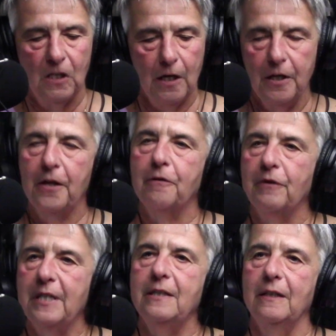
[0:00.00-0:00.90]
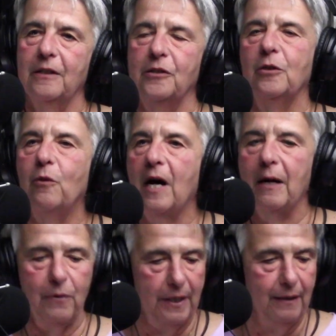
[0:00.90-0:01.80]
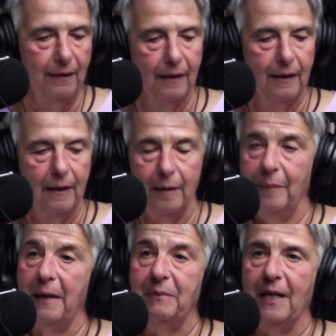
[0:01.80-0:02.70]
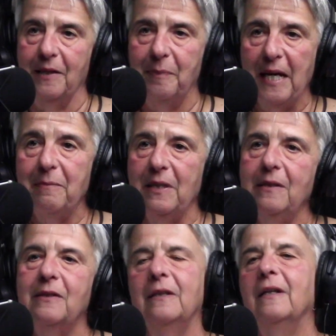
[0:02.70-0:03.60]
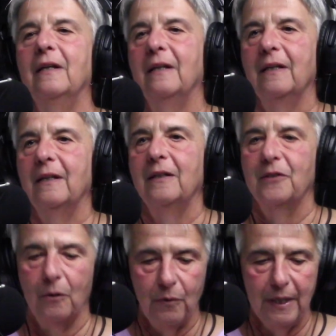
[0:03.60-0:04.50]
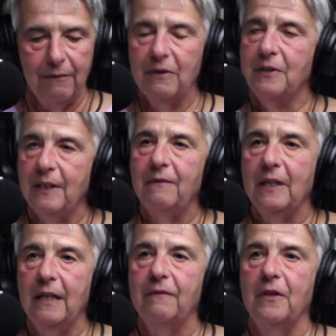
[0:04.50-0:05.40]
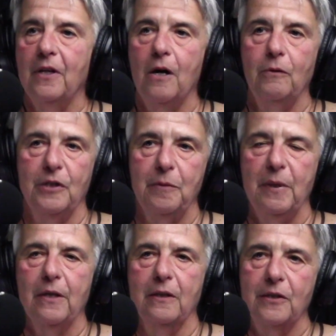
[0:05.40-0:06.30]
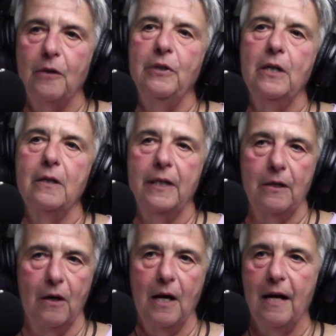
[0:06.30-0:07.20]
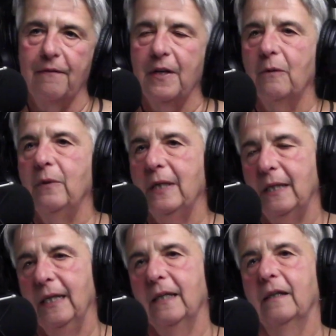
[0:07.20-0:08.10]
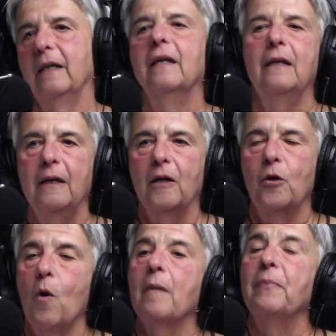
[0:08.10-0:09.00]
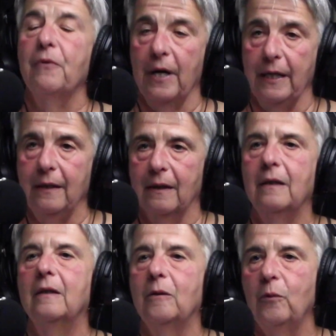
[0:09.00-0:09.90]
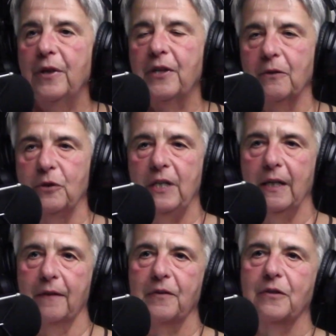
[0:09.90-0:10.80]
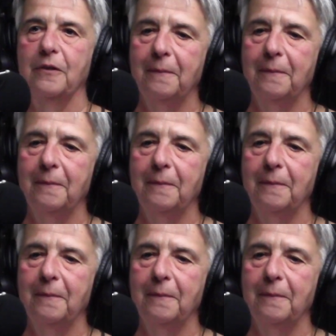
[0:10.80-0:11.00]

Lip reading: another reason as to why we baptize babies. So we receive the gift of the Holy Spirit so young in our life that we can cooperate with those gifts.